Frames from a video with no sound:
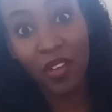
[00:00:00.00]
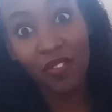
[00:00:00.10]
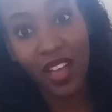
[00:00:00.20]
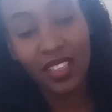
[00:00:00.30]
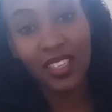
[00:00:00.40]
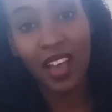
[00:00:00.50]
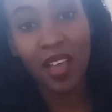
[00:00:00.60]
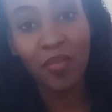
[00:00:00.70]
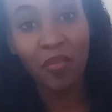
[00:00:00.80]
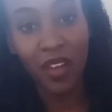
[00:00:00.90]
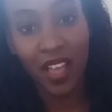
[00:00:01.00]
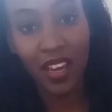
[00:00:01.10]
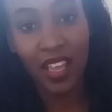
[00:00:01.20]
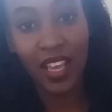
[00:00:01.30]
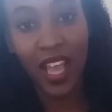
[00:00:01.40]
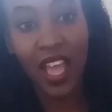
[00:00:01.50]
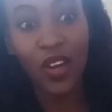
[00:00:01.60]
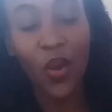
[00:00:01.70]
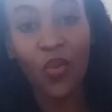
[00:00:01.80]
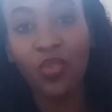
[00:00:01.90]
is my first time. I'm learning,
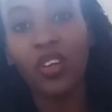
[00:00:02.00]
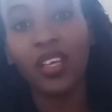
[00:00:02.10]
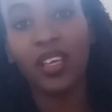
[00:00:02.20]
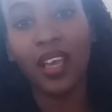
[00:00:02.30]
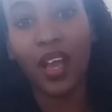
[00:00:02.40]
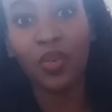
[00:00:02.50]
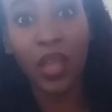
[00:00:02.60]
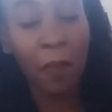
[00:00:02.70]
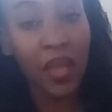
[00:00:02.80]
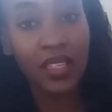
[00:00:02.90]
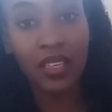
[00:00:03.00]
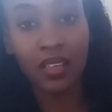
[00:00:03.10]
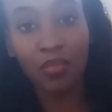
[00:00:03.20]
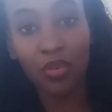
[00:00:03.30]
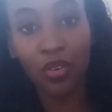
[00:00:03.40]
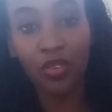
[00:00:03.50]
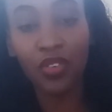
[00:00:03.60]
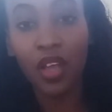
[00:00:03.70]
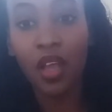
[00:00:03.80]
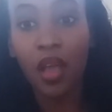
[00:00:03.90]
and hopefully I'll get better and
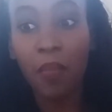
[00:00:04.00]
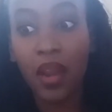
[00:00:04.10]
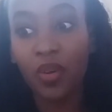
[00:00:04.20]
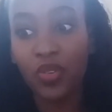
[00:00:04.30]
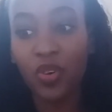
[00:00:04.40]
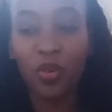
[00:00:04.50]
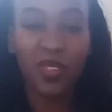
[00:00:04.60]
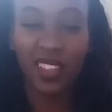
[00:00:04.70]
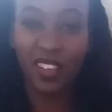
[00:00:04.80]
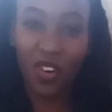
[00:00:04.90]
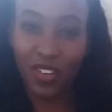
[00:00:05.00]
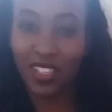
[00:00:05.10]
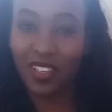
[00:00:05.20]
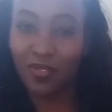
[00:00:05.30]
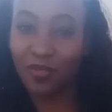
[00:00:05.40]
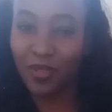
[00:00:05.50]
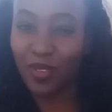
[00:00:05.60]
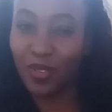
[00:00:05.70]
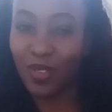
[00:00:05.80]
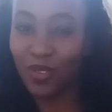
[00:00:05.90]
improve. But I also hope that the content will be
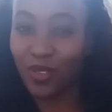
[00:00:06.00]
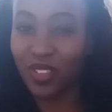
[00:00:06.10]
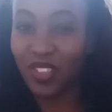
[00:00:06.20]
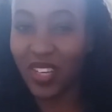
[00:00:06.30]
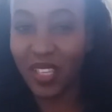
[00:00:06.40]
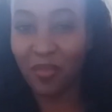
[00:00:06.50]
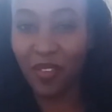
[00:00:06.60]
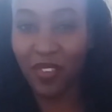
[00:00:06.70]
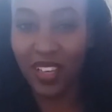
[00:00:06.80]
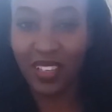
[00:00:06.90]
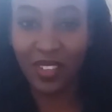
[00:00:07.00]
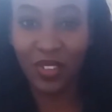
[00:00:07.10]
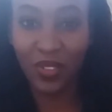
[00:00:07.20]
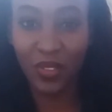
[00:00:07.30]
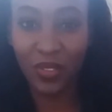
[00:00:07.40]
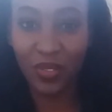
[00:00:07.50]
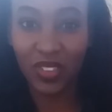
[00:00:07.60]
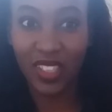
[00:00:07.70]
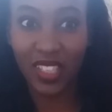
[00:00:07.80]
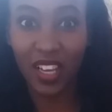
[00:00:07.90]
useful, and you guys might find it useful,
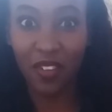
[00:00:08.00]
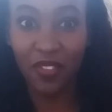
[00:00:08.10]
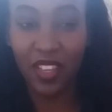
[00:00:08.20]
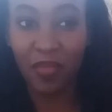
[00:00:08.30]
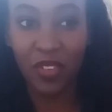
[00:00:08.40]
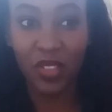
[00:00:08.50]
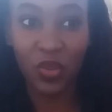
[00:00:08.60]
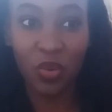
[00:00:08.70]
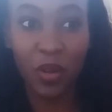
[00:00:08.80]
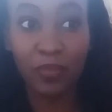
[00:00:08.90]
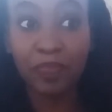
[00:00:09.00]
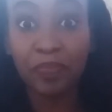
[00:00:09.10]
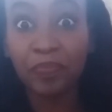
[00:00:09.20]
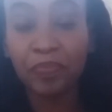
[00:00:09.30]
the stuff that I'm going to talk about.